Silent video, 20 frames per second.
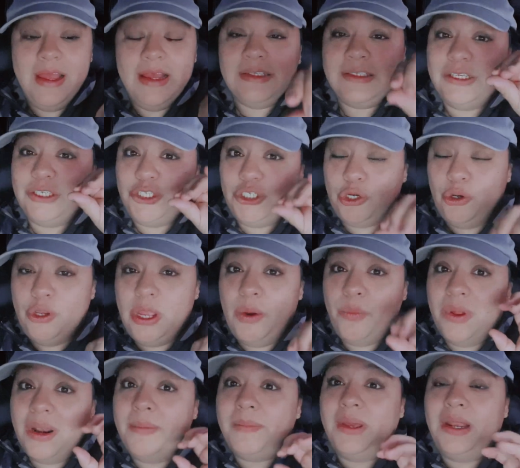to show y'all
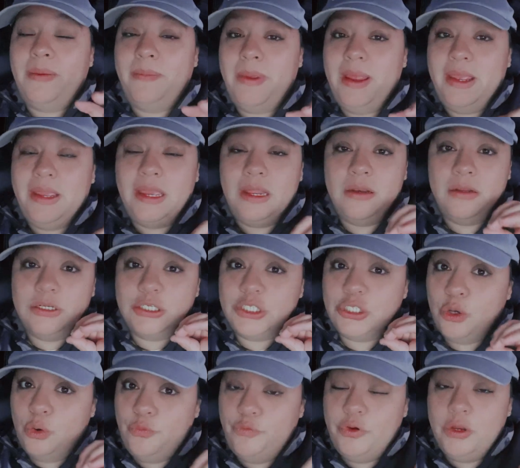what I'm going to make. It looks
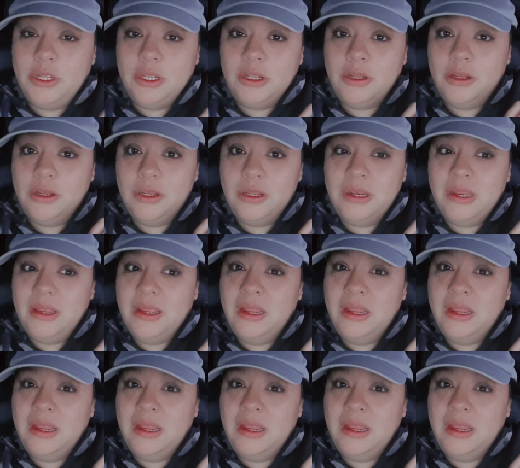so freaking good.